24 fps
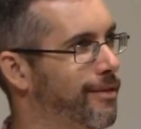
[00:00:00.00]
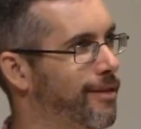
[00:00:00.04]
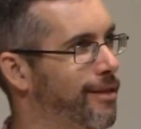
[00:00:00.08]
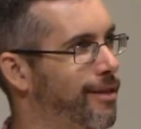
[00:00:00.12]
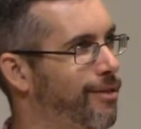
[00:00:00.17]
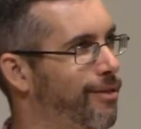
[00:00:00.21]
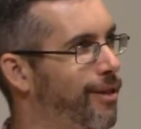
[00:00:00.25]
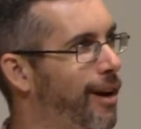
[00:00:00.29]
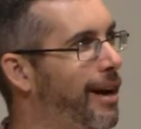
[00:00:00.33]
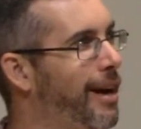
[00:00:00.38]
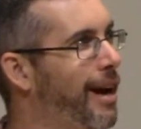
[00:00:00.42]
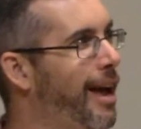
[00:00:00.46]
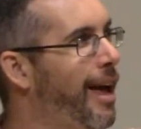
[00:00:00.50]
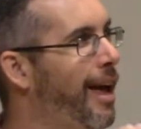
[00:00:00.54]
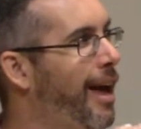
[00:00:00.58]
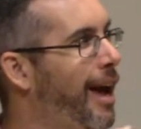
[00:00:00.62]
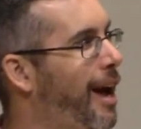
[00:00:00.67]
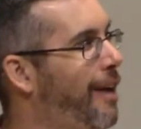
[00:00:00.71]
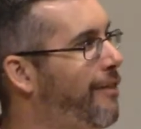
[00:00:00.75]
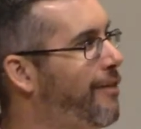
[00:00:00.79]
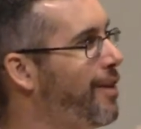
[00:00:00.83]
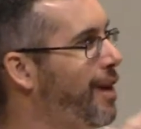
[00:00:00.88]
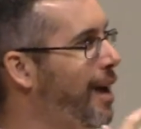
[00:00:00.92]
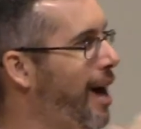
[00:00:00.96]
Right?
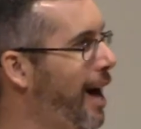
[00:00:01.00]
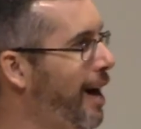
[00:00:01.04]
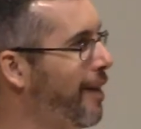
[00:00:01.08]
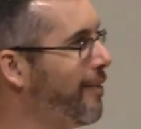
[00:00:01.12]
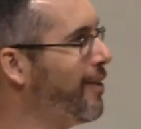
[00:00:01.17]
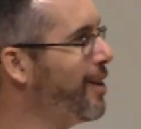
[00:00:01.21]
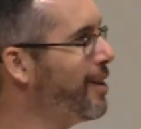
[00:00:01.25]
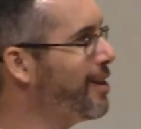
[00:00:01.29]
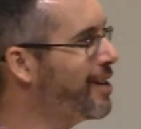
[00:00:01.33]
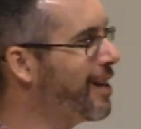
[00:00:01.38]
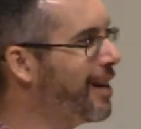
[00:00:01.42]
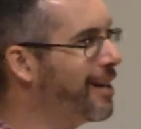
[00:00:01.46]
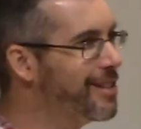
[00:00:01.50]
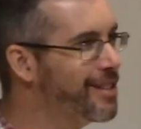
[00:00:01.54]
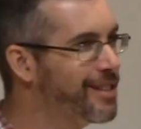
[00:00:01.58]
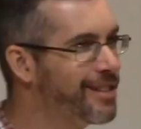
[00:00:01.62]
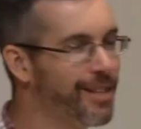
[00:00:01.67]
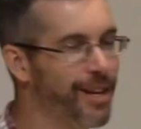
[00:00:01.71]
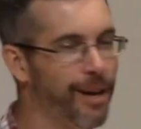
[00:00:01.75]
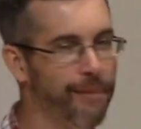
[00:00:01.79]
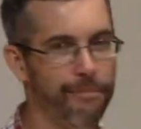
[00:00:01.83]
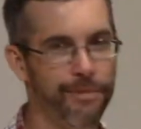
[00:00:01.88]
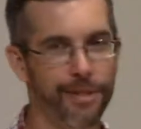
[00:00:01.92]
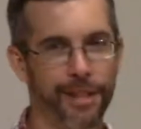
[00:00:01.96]
Have you ever done
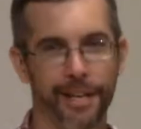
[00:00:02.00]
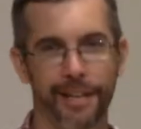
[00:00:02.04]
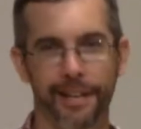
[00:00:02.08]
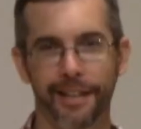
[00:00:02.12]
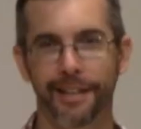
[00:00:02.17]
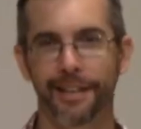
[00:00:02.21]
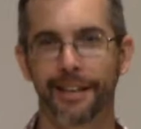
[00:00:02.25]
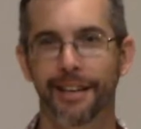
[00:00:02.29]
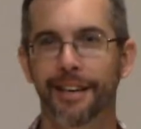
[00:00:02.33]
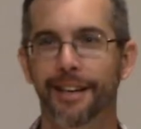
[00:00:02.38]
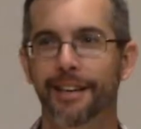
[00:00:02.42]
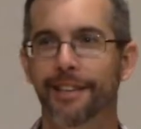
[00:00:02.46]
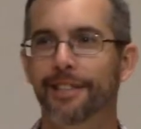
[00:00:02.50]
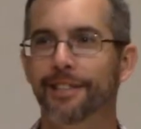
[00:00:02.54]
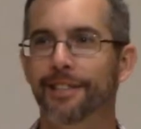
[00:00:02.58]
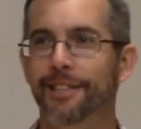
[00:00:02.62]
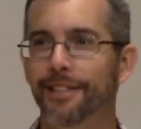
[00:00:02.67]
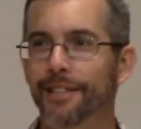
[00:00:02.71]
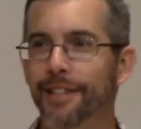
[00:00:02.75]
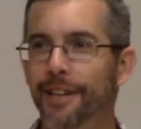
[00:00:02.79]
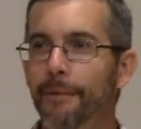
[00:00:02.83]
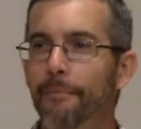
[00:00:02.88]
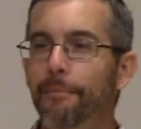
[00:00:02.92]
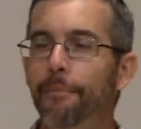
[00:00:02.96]
something
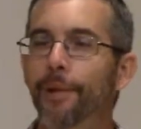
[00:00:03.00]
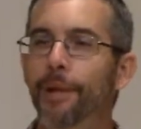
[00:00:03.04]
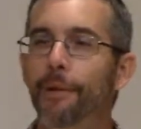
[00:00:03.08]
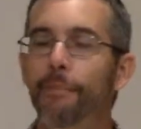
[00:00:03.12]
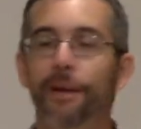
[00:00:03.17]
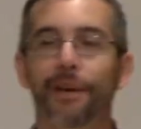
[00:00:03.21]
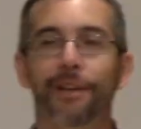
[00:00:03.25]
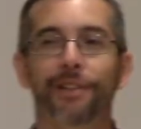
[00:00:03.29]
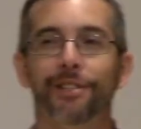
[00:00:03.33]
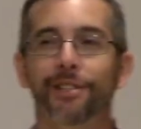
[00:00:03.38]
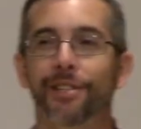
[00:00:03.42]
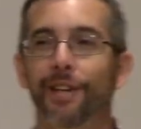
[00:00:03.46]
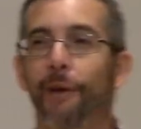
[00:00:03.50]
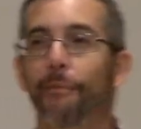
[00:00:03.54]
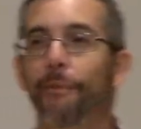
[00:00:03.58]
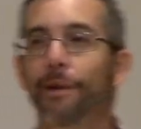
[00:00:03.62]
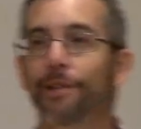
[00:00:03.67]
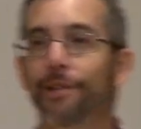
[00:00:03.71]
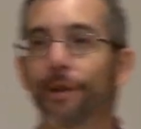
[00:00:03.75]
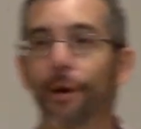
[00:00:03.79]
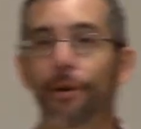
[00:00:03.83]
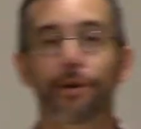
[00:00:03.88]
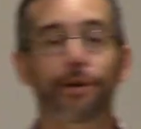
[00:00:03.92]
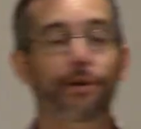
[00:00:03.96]
simply because someone
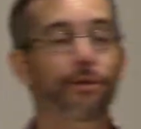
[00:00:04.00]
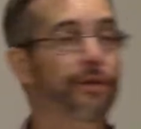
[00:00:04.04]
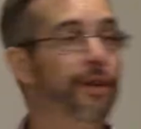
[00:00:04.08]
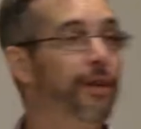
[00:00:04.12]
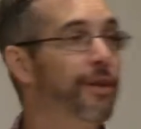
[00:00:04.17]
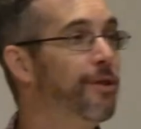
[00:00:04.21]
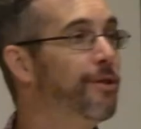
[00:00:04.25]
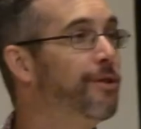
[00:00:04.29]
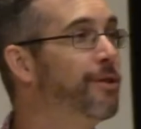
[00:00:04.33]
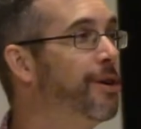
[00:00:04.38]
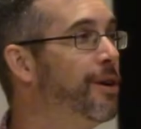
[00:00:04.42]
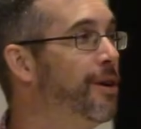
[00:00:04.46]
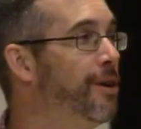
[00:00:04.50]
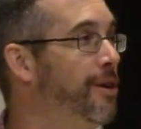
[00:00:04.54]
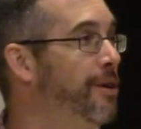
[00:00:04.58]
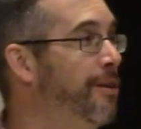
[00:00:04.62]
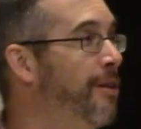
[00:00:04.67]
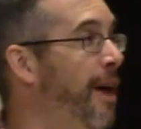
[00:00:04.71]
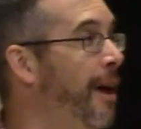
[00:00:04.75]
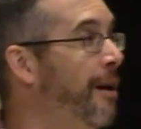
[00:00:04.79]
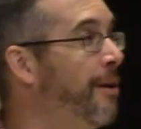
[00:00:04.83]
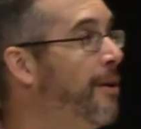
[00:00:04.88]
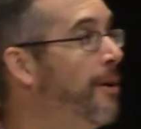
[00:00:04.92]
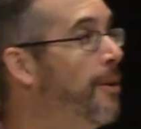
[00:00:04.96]
told you that you couldn't do
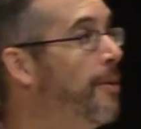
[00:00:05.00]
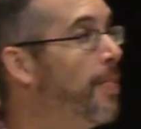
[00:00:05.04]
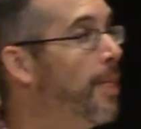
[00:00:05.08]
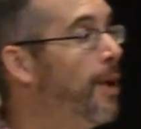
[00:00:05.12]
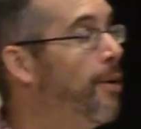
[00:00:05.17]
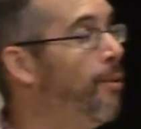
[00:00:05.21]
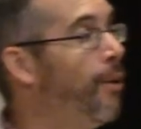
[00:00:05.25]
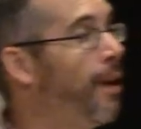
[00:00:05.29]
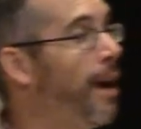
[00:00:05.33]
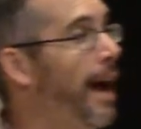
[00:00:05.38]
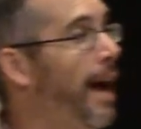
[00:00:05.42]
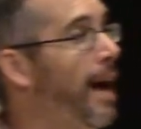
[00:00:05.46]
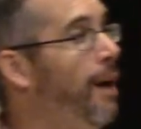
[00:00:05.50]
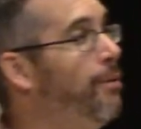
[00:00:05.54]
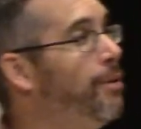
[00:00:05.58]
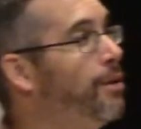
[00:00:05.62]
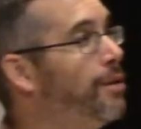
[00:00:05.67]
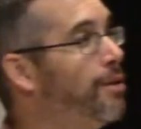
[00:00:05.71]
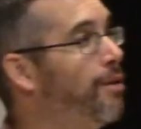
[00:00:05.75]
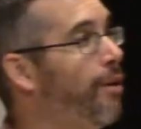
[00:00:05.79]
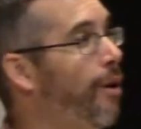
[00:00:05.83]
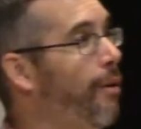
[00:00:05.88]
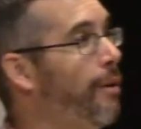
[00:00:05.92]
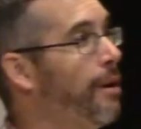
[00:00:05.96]
that? When I was
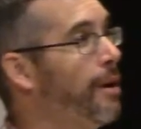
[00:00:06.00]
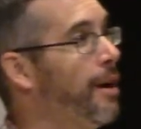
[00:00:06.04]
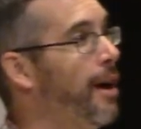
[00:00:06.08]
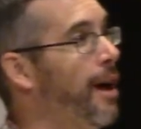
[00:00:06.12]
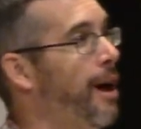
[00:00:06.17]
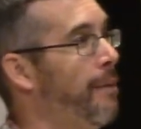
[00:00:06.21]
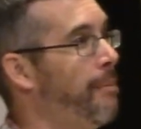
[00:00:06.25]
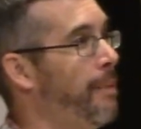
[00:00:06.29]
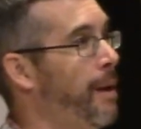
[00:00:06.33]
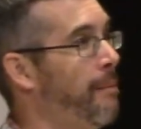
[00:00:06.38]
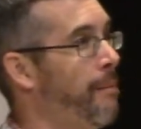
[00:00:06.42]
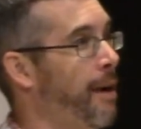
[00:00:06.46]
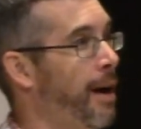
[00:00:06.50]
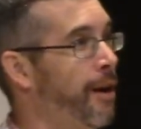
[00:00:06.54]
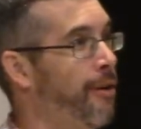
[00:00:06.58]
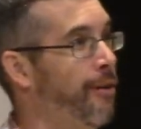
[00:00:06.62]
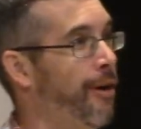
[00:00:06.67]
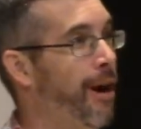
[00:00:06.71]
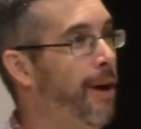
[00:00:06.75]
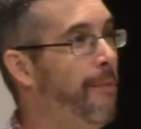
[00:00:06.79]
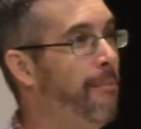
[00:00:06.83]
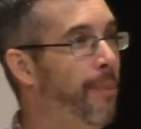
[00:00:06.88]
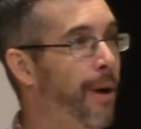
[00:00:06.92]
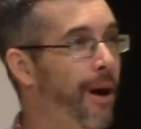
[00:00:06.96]
growing up at my
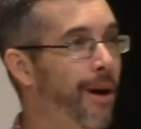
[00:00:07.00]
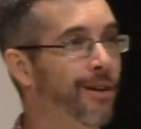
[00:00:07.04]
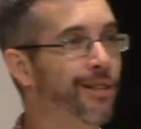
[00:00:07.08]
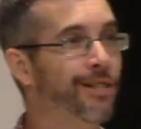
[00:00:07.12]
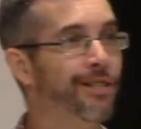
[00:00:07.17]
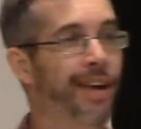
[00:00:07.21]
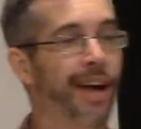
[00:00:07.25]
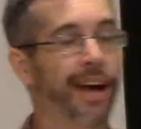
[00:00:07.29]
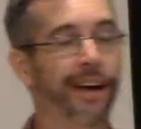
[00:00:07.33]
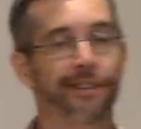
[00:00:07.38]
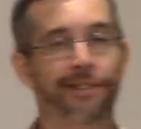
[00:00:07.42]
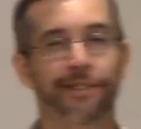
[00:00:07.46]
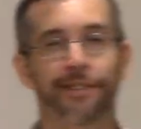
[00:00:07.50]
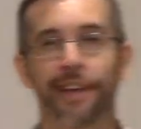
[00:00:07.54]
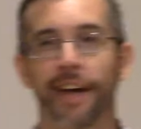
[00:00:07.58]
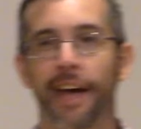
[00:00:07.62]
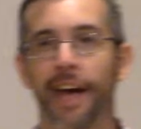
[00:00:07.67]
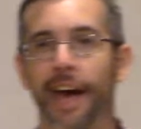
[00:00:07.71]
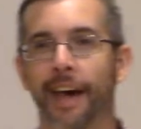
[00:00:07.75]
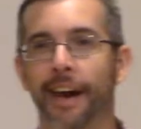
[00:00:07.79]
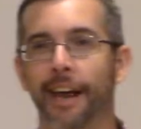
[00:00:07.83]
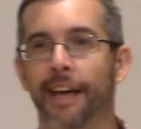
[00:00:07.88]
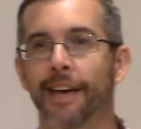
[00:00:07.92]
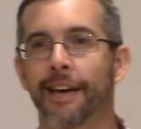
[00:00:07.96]
grandparents' house, they
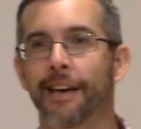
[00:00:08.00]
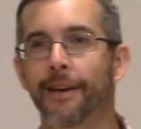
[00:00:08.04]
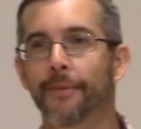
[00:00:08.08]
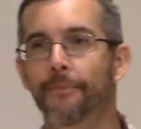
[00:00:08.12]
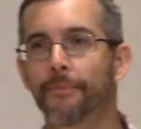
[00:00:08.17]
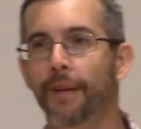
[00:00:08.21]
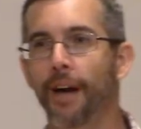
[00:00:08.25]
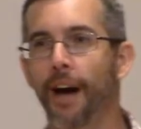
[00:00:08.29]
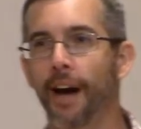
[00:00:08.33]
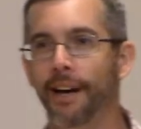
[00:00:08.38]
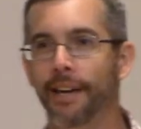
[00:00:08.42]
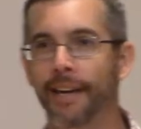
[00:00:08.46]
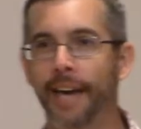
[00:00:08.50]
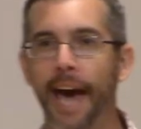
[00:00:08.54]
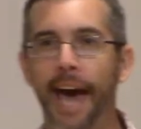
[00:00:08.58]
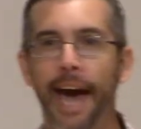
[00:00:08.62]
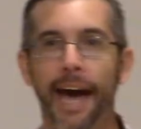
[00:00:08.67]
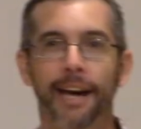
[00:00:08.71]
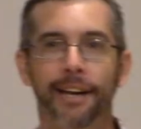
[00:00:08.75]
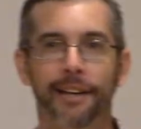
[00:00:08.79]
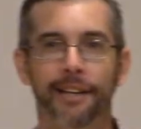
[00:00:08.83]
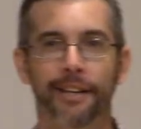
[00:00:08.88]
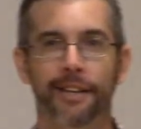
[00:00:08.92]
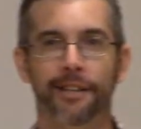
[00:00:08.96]
had a, a
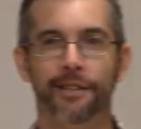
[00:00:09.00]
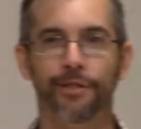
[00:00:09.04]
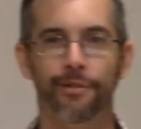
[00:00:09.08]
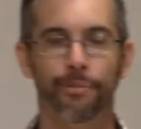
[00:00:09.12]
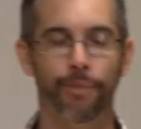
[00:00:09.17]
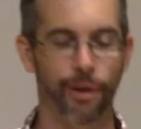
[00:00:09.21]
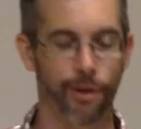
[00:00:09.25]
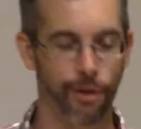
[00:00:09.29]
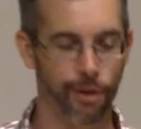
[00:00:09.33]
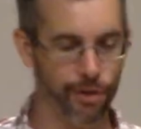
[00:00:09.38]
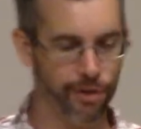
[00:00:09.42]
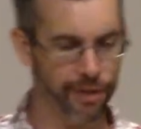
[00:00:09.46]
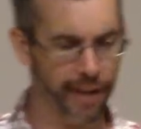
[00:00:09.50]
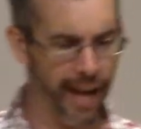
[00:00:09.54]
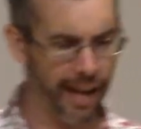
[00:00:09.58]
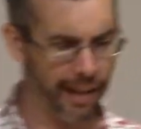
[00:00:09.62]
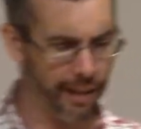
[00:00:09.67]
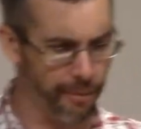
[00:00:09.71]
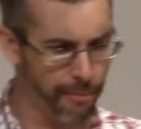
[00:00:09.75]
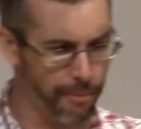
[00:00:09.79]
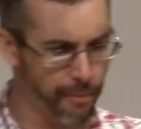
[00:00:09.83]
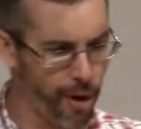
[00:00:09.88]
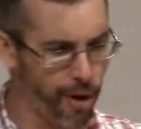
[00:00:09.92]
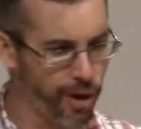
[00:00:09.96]
cactus, one of those that had
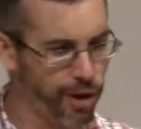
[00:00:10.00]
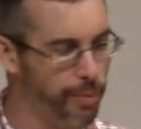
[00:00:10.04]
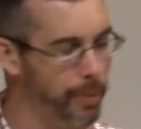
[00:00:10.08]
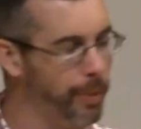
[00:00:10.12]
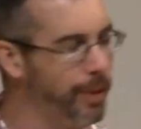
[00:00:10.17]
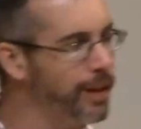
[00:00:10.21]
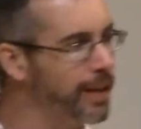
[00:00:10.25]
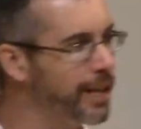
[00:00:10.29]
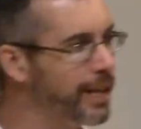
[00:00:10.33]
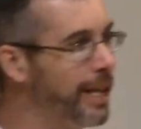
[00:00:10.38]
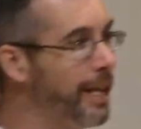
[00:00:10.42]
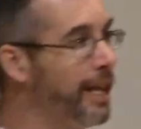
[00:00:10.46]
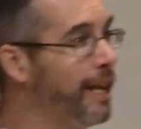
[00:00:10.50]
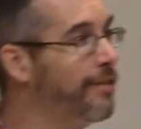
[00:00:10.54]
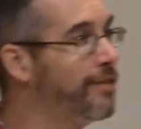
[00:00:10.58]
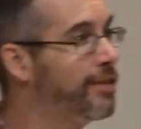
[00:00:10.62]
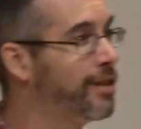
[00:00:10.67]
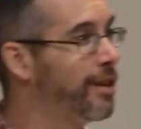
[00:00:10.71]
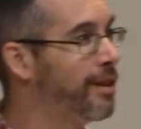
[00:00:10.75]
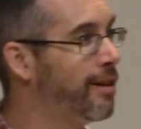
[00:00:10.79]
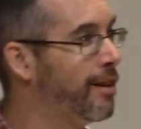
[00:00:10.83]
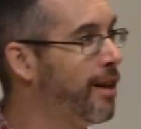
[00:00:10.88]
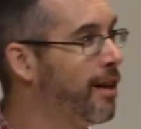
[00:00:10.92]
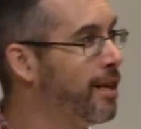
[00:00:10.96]
the multiple leaves
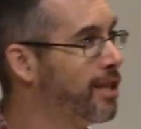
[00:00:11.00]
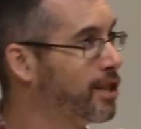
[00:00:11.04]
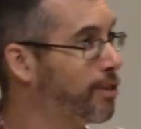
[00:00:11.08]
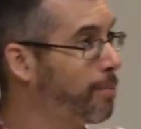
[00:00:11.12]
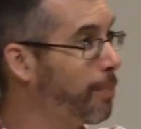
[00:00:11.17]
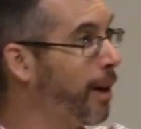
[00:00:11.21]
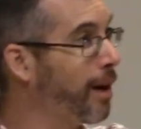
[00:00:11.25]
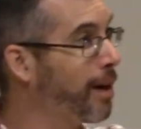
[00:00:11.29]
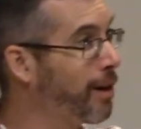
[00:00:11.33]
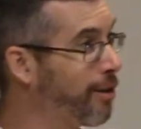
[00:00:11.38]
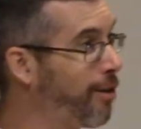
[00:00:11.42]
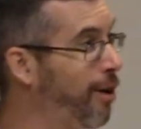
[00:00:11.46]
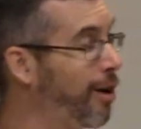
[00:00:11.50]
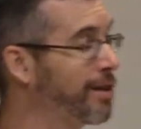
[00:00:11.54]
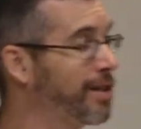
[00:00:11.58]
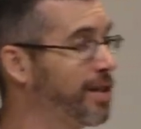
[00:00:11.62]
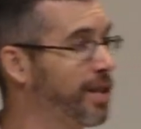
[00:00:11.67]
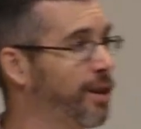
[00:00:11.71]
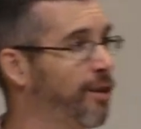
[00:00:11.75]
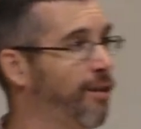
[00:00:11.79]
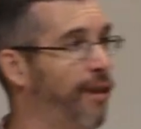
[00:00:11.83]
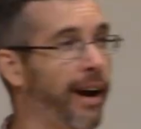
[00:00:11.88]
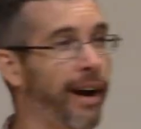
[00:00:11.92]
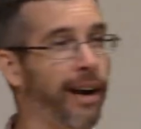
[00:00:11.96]
and spread across
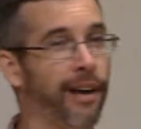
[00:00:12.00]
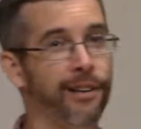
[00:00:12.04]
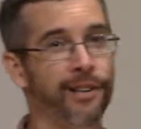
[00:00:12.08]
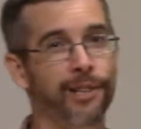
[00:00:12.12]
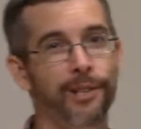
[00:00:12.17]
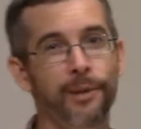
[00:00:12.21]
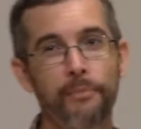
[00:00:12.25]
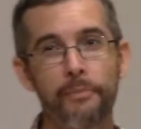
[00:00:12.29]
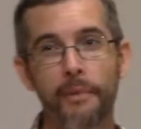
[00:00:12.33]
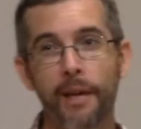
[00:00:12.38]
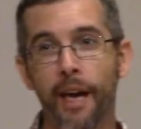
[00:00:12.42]
the ground.